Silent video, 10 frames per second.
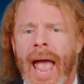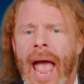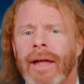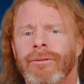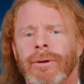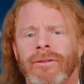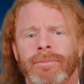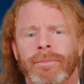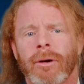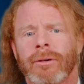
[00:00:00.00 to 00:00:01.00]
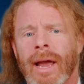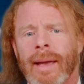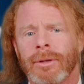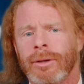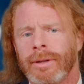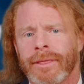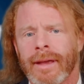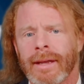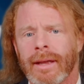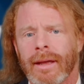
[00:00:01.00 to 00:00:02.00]
as we've programmed you to
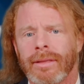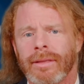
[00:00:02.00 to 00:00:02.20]
think,